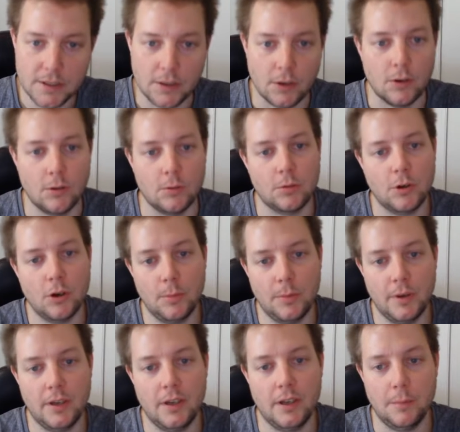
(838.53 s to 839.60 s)
I'll
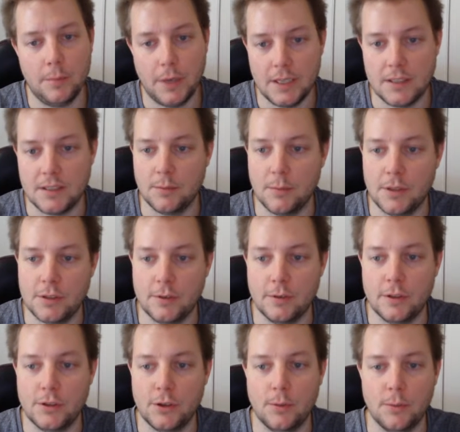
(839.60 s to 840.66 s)
copy and paste them into
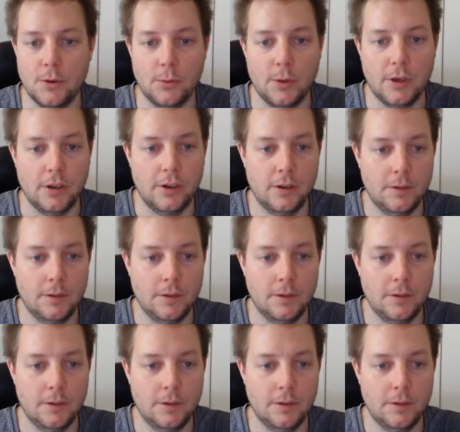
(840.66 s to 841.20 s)
the terminal window.